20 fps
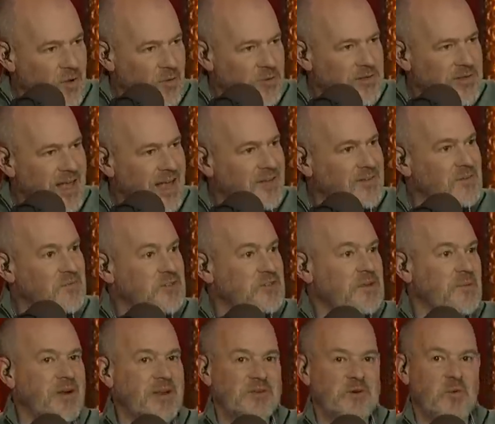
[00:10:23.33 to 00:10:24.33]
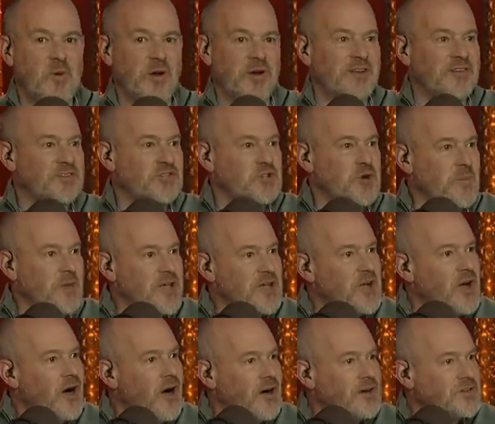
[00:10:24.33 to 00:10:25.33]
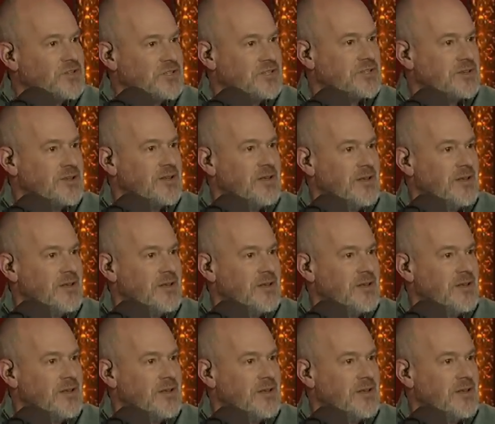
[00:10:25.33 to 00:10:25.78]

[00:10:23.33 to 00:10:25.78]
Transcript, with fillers: those lines of somebody quoted as too many cooks